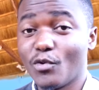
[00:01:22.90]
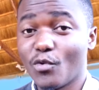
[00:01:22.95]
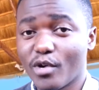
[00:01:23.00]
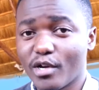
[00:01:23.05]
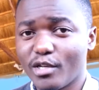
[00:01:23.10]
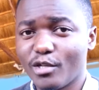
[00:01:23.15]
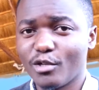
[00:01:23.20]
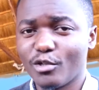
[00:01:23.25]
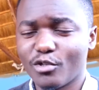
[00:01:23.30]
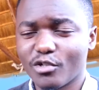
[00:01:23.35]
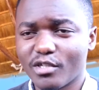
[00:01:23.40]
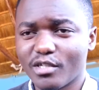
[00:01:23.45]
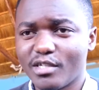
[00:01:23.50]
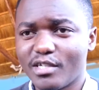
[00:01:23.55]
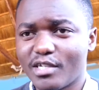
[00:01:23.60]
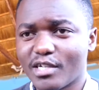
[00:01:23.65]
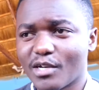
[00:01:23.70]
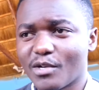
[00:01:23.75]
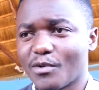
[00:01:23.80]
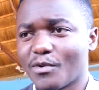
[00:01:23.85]
new to this
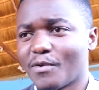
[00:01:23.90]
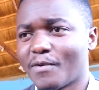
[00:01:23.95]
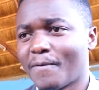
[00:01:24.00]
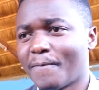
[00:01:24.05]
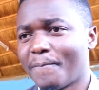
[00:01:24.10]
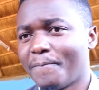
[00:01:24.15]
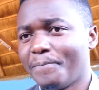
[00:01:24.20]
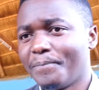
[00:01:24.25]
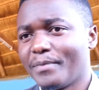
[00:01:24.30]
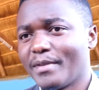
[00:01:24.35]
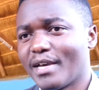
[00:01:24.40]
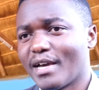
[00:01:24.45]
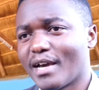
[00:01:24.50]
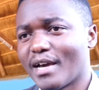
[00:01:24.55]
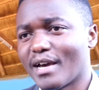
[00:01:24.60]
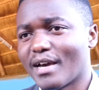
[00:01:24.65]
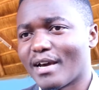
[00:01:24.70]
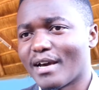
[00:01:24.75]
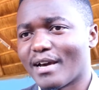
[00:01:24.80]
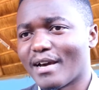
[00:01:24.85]
channel,
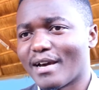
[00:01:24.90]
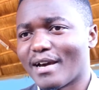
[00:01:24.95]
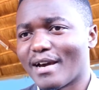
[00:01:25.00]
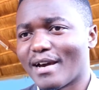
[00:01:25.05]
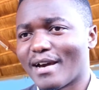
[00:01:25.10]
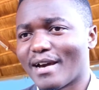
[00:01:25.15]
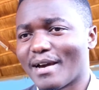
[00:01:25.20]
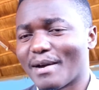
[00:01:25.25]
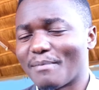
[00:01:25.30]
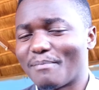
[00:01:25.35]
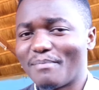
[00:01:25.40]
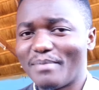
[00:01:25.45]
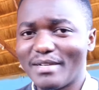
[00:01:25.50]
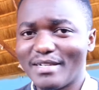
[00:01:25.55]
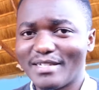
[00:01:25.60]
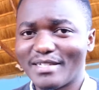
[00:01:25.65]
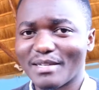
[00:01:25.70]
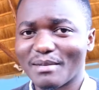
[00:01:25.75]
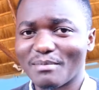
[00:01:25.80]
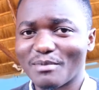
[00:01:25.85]

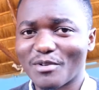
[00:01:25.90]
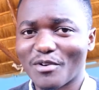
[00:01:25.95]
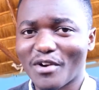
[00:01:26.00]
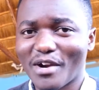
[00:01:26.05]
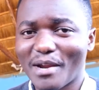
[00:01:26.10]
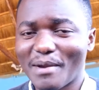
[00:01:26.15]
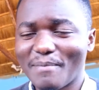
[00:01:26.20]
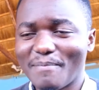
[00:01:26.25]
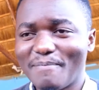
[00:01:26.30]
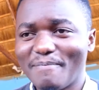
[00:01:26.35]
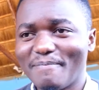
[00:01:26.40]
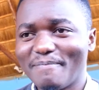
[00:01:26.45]
please subscribe